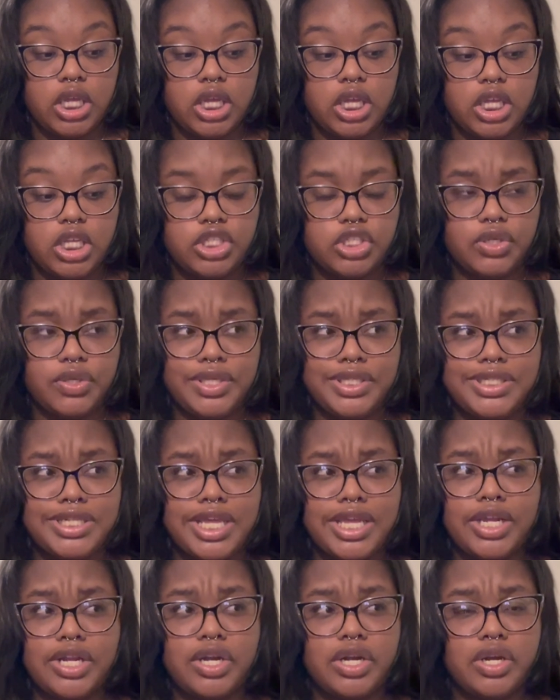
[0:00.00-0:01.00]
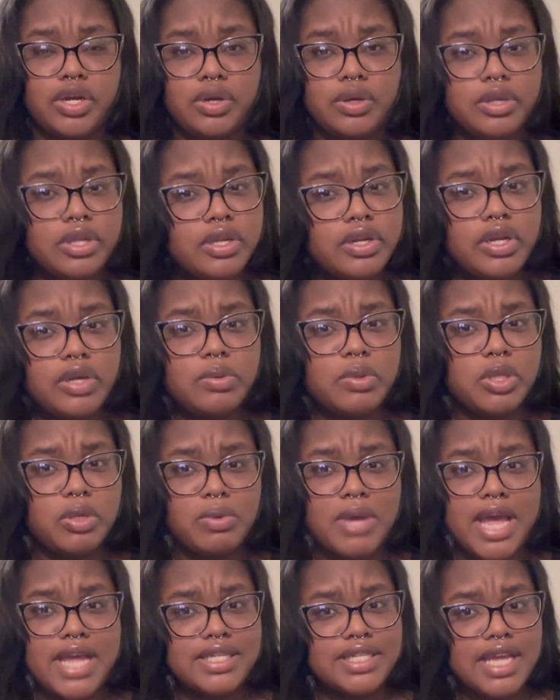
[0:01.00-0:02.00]
So he's like, girl, you know, you
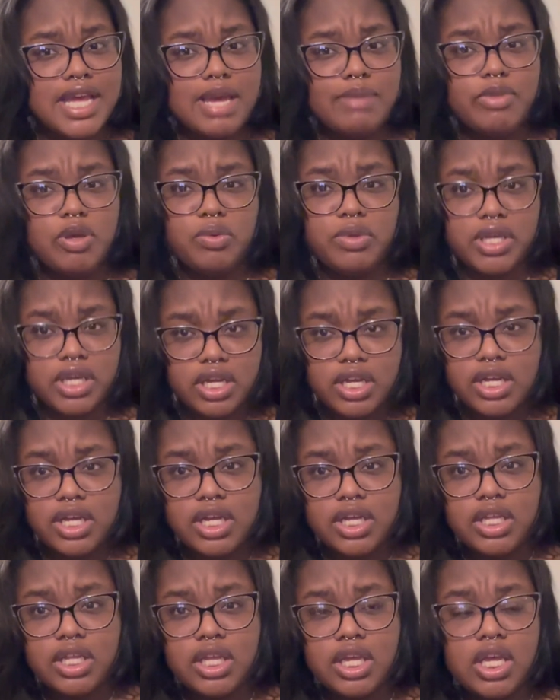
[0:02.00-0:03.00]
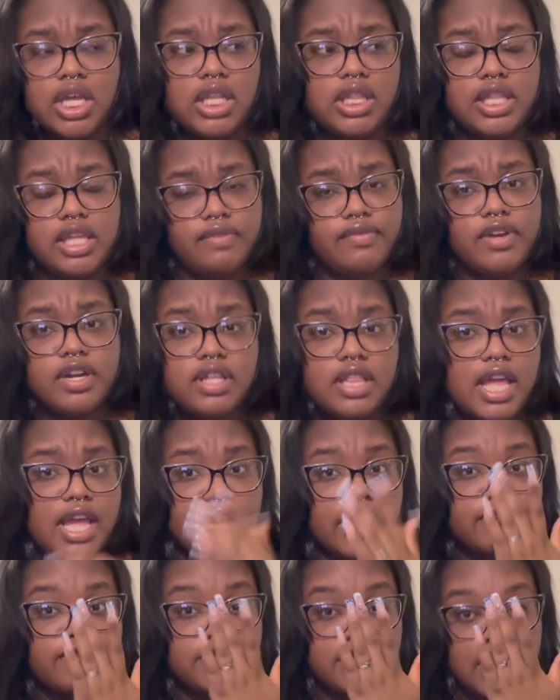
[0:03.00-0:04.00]
got time. You young, live your
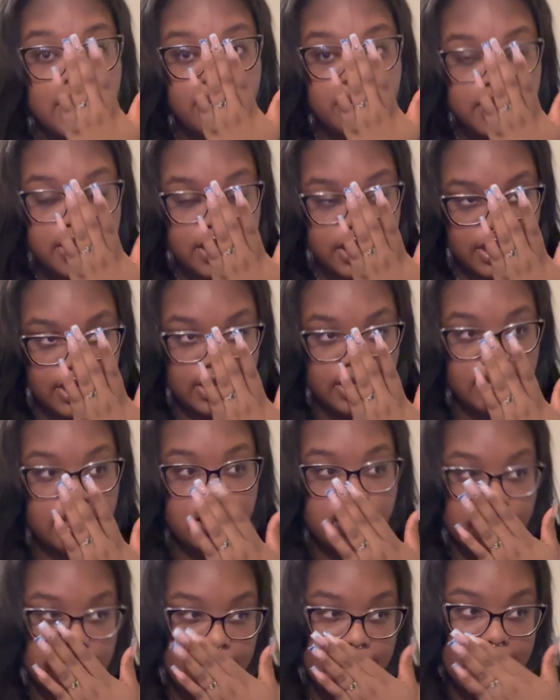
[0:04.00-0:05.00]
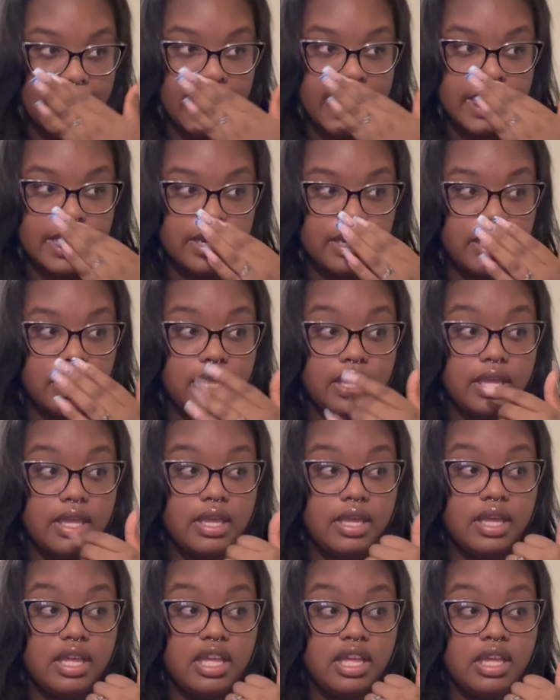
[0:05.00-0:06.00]
life type of thing. And
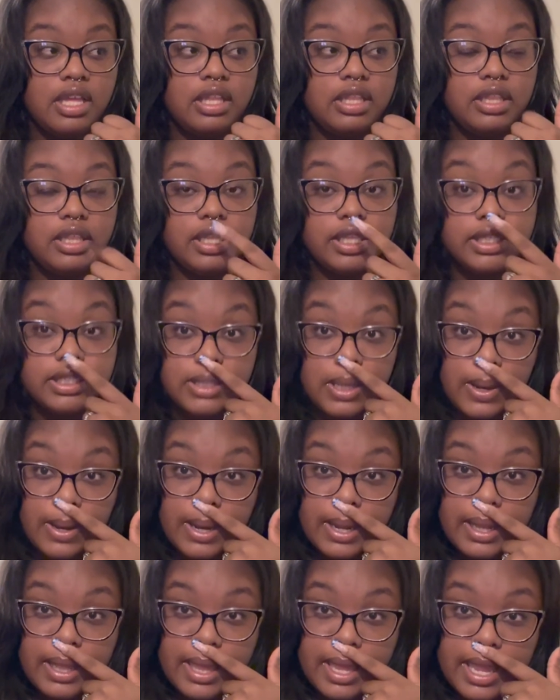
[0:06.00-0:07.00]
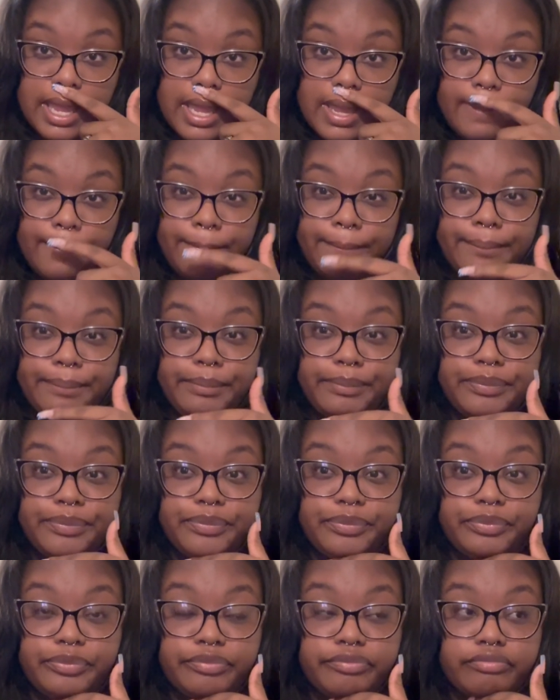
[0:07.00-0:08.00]
literally,
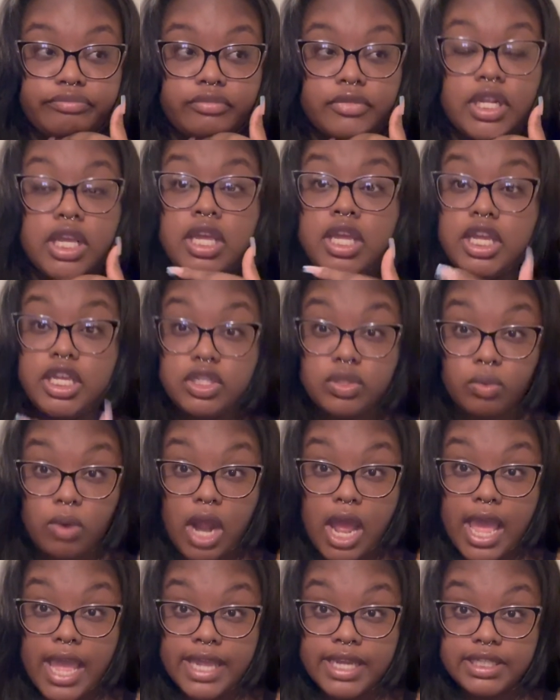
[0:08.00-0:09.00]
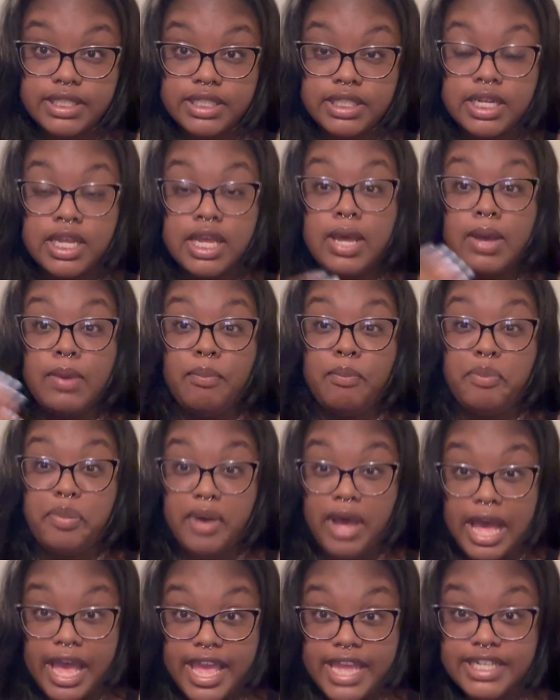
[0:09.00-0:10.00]
he's right.
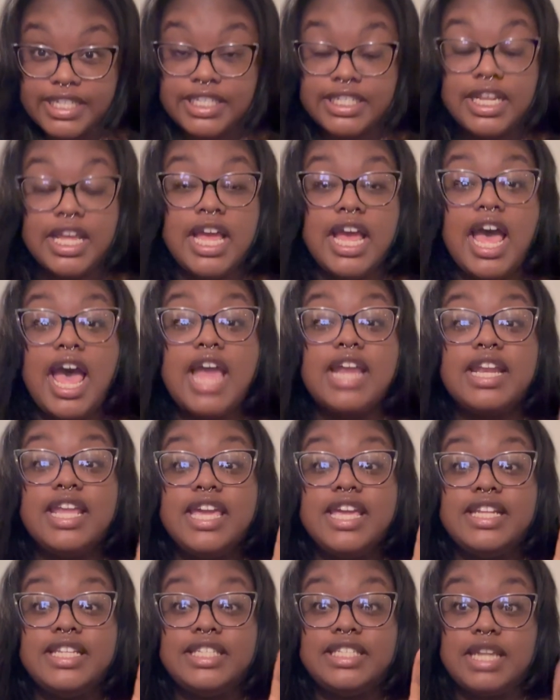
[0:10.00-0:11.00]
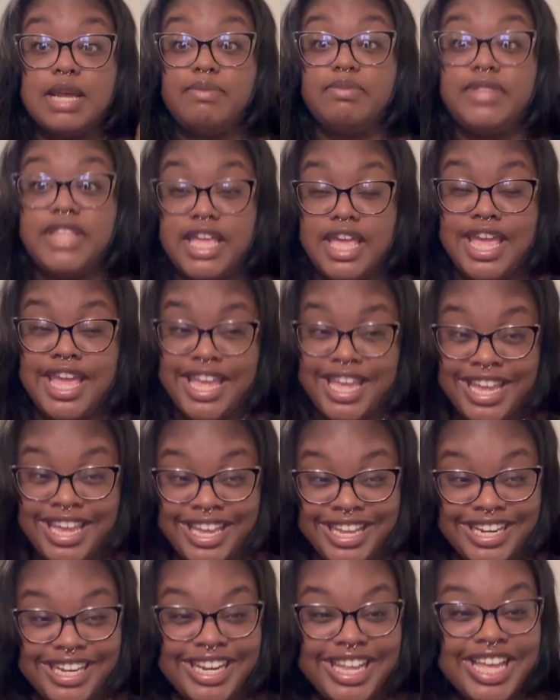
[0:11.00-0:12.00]
But I need
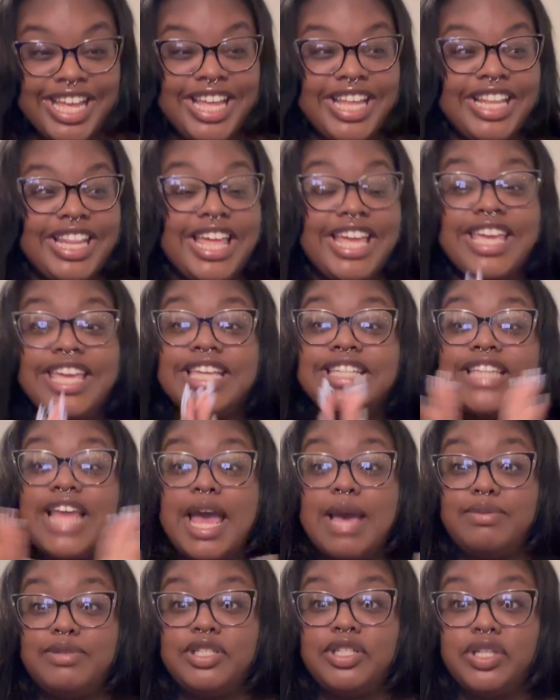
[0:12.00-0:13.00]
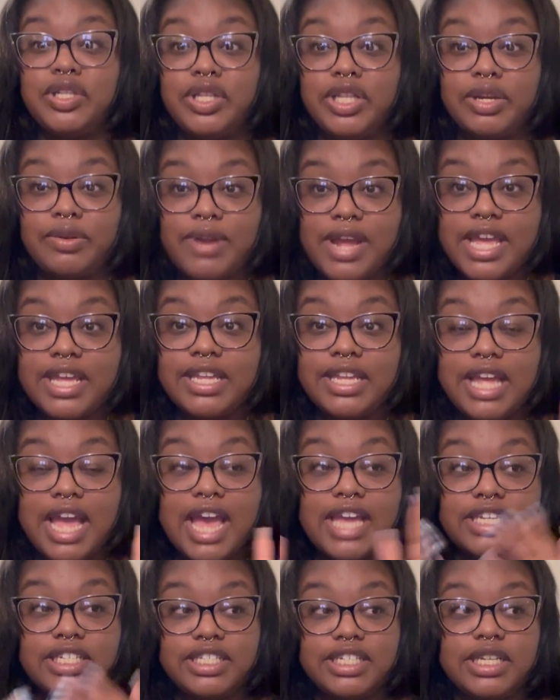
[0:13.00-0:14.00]
something. Like, he's absolutely right.
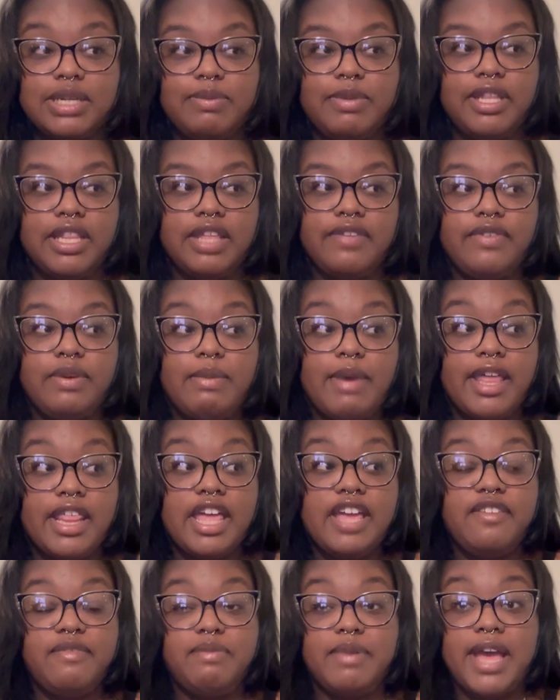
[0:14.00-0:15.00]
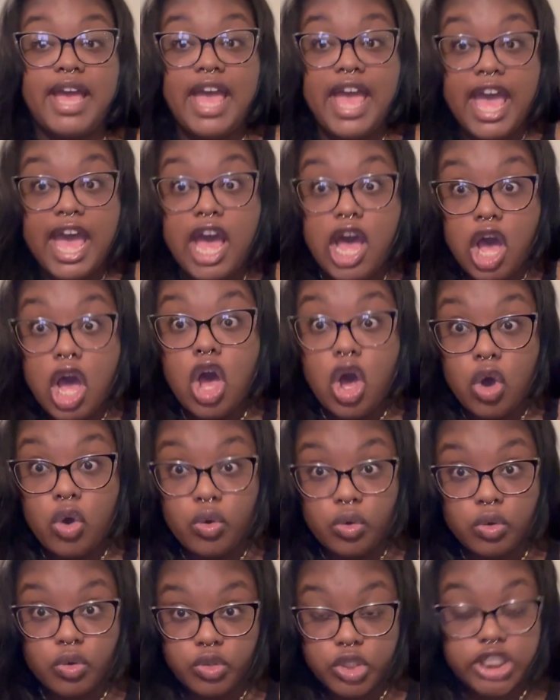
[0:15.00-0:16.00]
I should be living my life, but
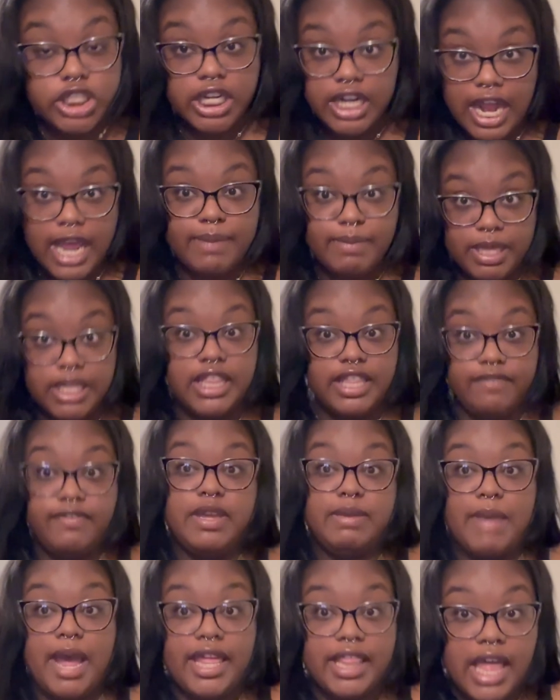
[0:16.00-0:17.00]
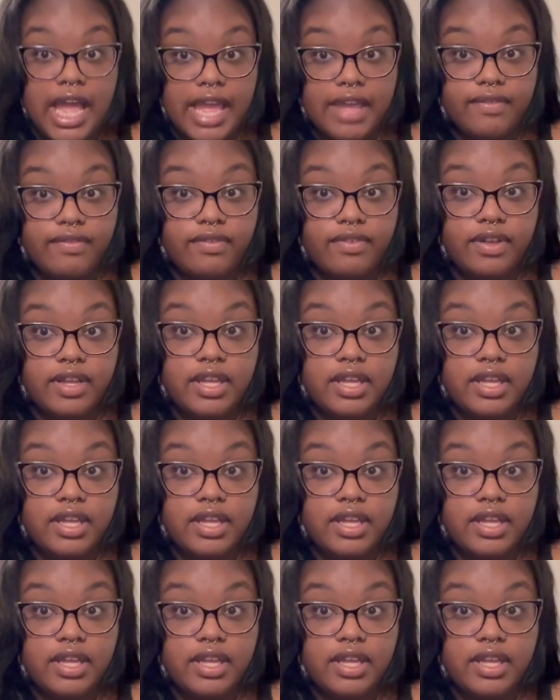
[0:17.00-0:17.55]
how should I be living my life?